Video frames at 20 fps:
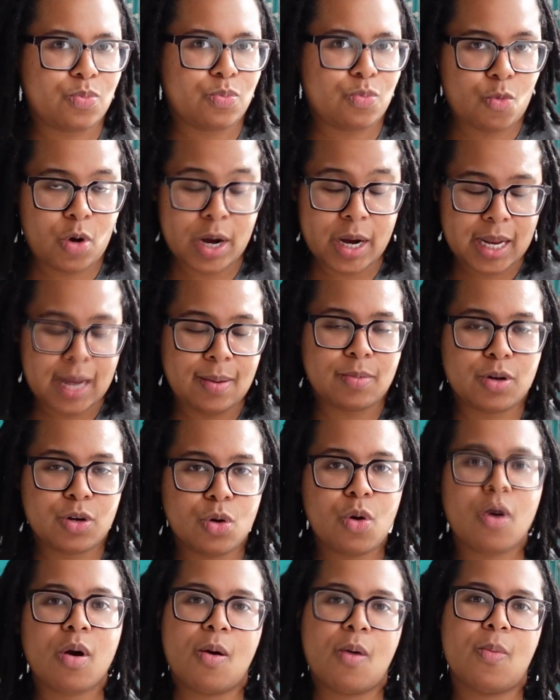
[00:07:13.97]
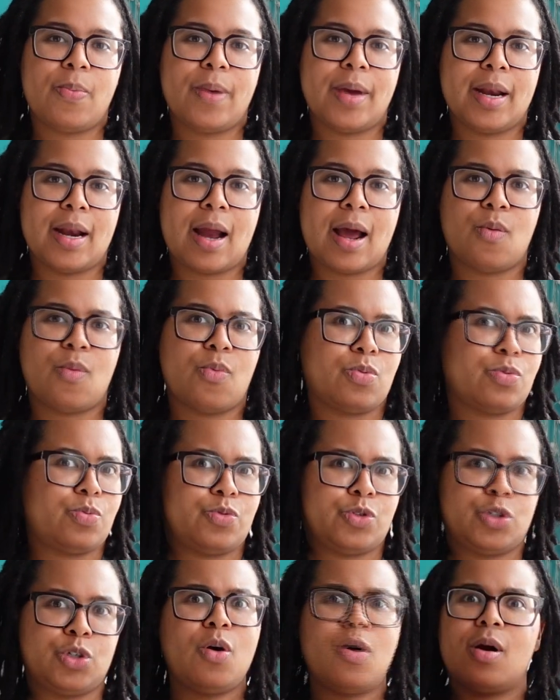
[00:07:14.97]
want to keep the door open.
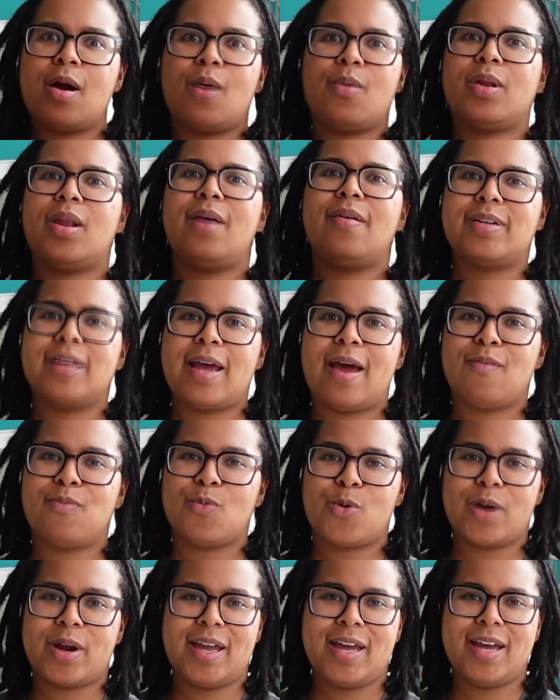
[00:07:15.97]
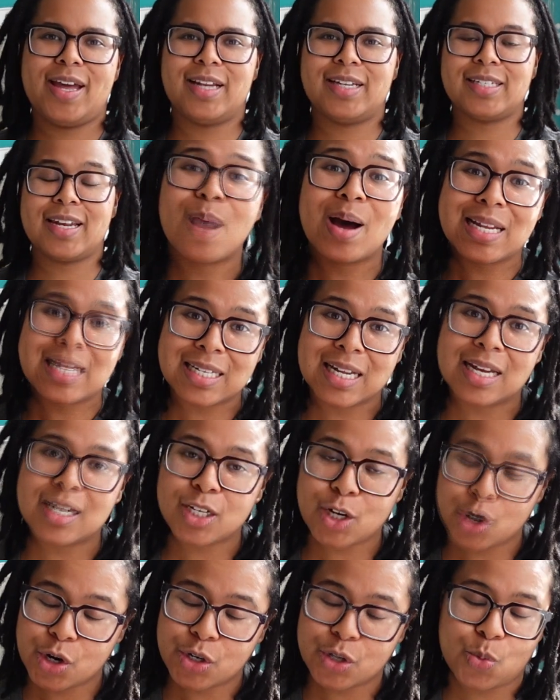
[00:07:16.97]
I would love to have more kids. My son
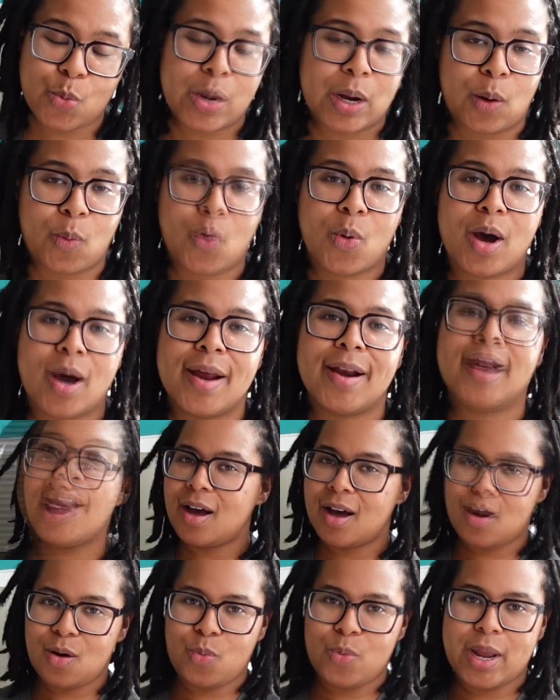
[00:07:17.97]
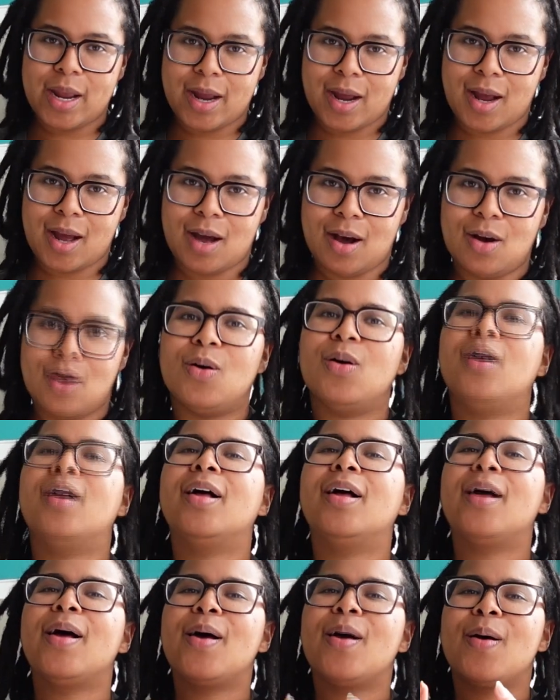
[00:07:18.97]
turned 21 a week ago,
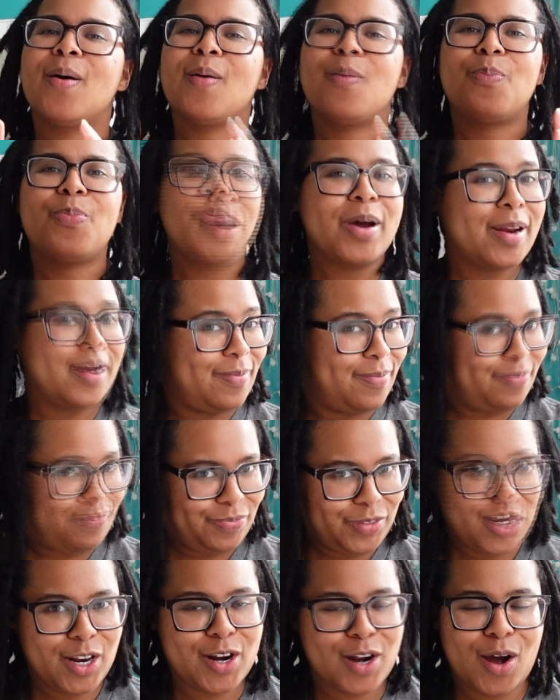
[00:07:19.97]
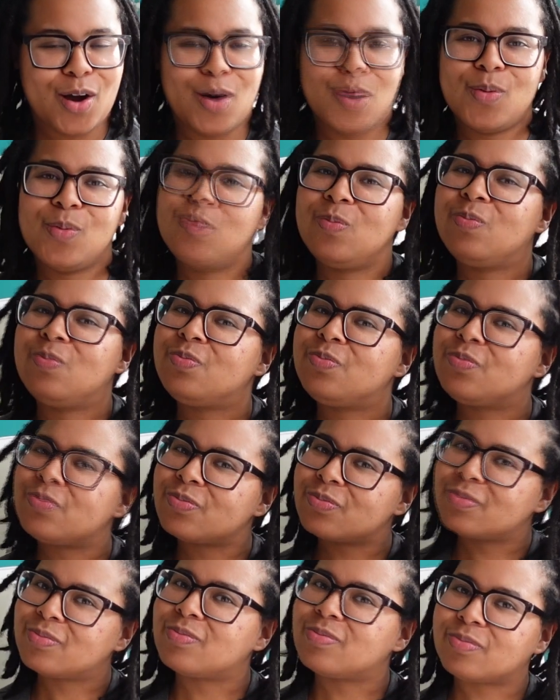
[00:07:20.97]
but you know,
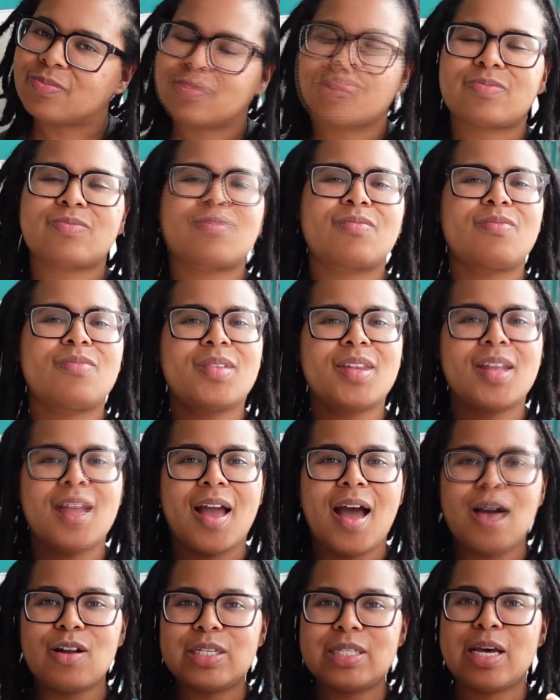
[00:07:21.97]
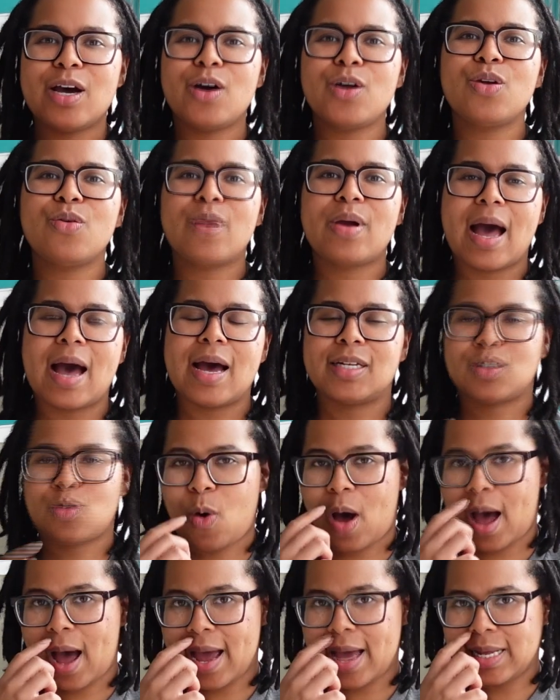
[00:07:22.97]
I'll tell you guys
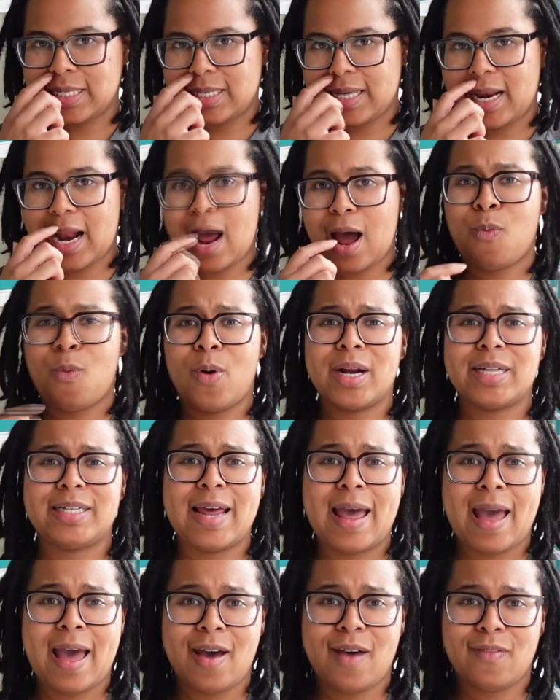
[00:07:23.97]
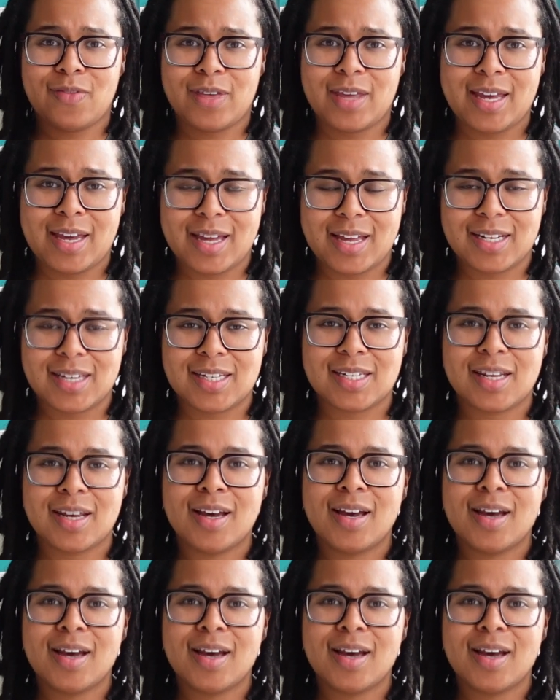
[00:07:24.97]
why I said I wanted to have kids.